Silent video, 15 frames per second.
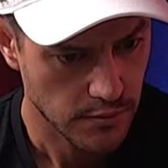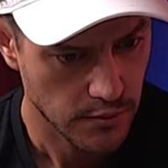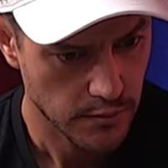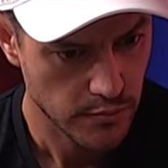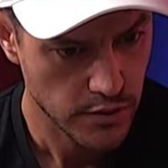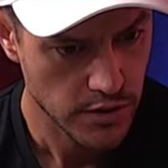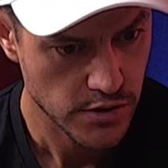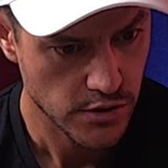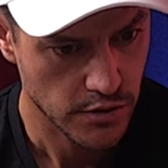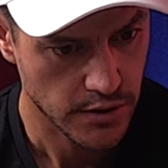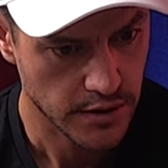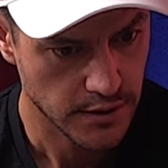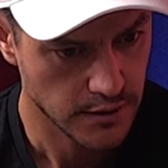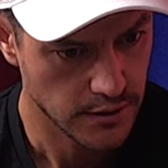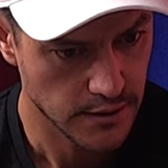I'm pretty sure he
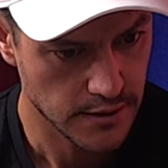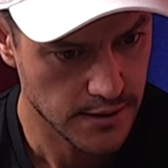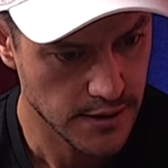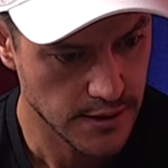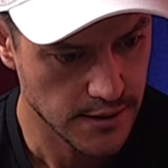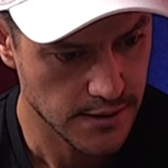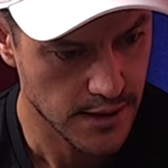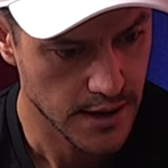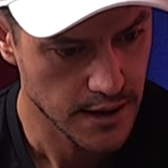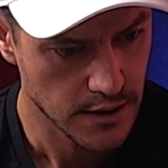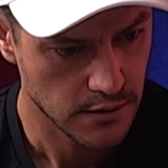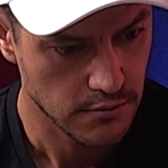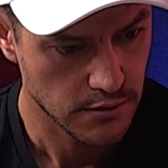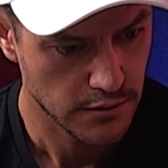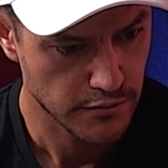really did, his
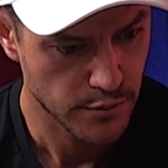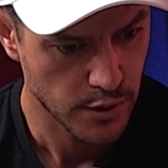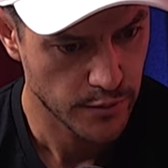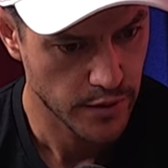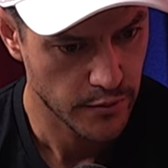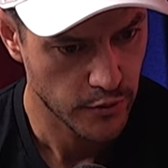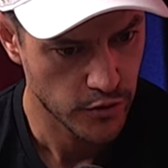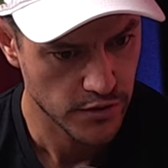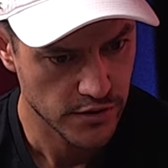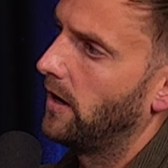knee, if my memory.